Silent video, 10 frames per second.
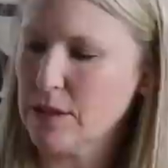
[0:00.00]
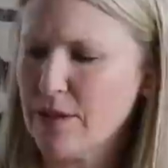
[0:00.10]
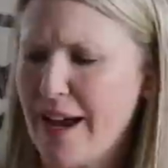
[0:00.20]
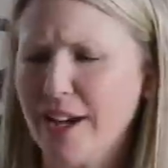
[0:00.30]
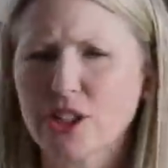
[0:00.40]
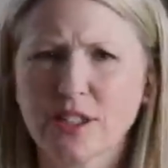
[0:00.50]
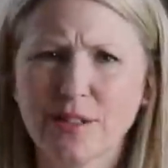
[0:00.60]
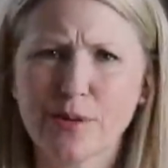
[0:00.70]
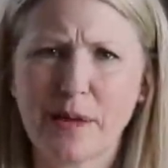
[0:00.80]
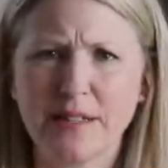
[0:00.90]
This one
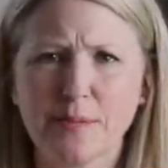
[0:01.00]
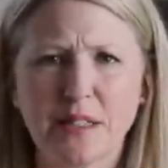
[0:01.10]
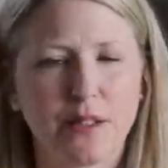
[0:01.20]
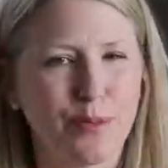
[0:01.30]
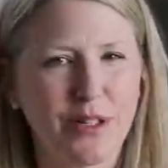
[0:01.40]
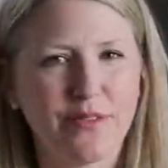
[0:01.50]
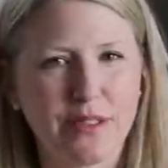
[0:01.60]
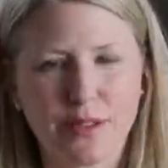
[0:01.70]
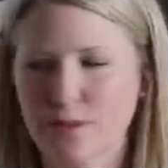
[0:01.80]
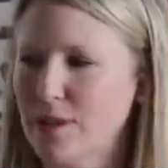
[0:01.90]
actually reminds me a little bit of a
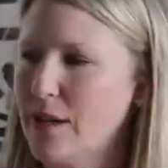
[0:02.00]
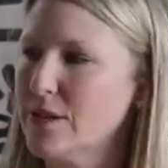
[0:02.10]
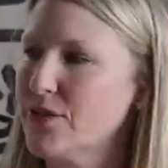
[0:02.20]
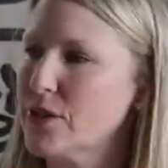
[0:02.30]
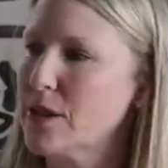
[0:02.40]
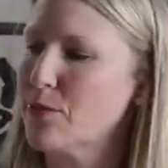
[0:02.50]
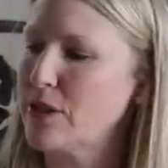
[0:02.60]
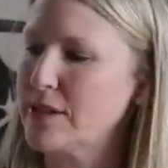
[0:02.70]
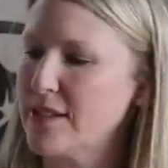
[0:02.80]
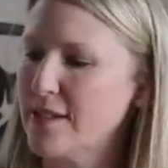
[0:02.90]
schoolhouse for some
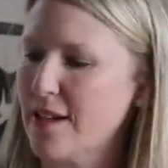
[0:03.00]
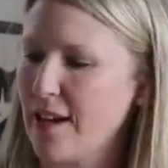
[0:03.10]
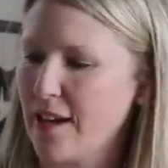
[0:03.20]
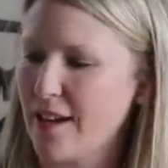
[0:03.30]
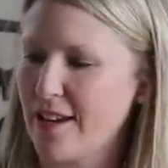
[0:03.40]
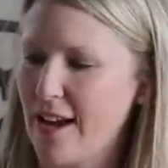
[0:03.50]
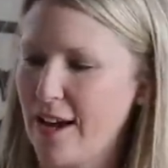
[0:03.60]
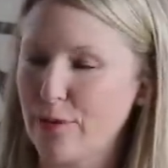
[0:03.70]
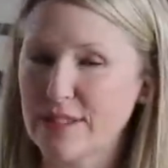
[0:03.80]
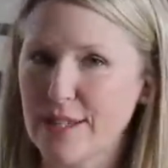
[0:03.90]
reason, and
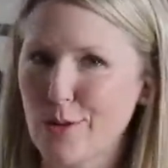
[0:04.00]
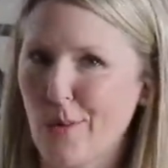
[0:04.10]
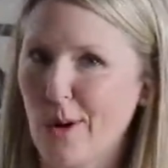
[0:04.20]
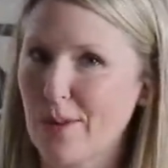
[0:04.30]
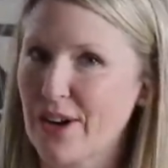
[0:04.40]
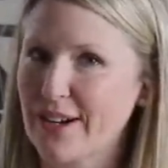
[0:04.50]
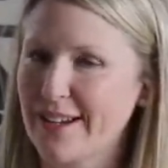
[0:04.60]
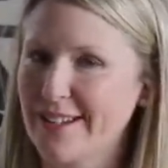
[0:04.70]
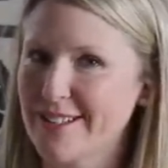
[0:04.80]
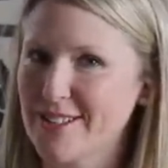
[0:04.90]
I would say the Walmart
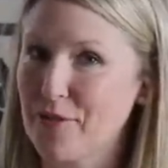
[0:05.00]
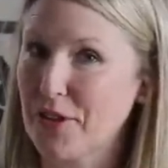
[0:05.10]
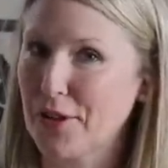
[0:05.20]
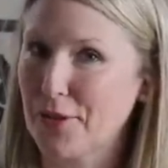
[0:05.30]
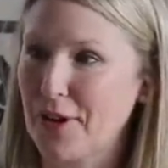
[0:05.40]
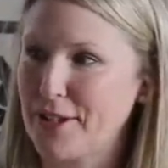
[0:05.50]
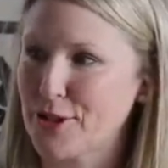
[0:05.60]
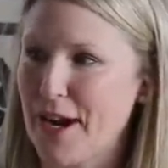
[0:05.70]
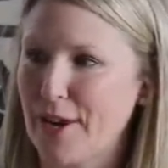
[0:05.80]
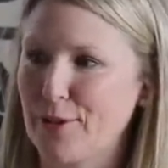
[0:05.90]
is definitely on the right
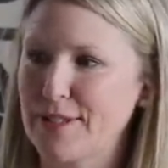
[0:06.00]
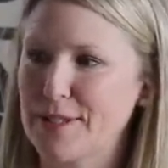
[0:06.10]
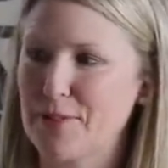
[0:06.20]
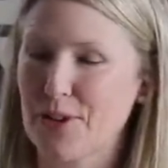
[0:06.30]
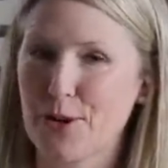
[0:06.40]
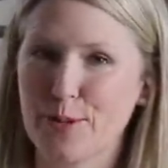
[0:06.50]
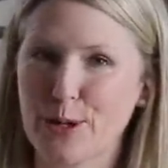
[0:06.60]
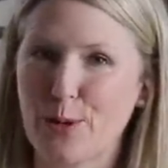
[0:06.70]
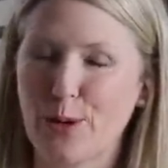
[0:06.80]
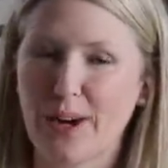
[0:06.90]
track with some of their home
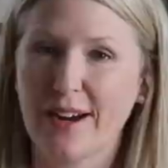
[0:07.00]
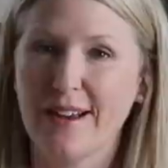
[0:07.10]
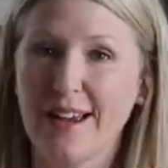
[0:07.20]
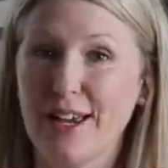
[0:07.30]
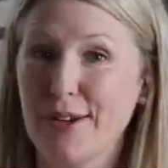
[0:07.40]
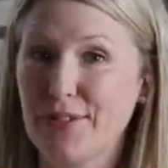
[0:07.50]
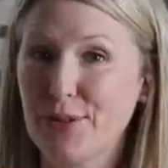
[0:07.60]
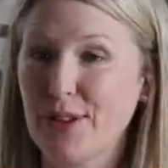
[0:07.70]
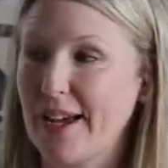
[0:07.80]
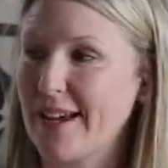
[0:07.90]
decor if
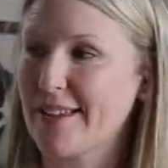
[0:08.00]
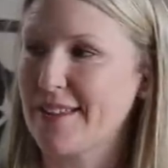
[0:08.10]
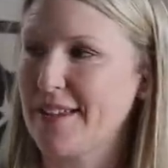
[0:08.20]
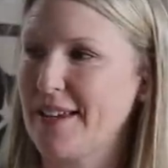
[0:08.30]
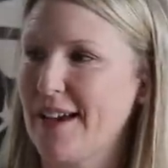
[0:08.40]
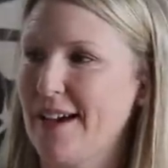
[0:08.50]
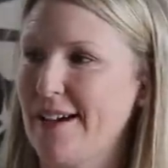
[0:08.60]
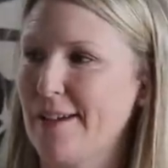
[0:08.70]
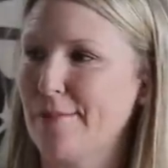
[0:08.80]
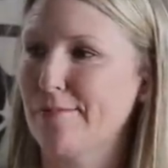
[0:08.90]
you like the
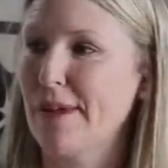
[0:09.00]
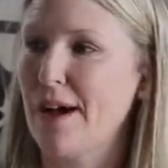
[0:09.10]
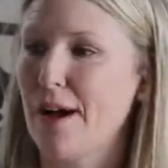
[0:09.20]
um,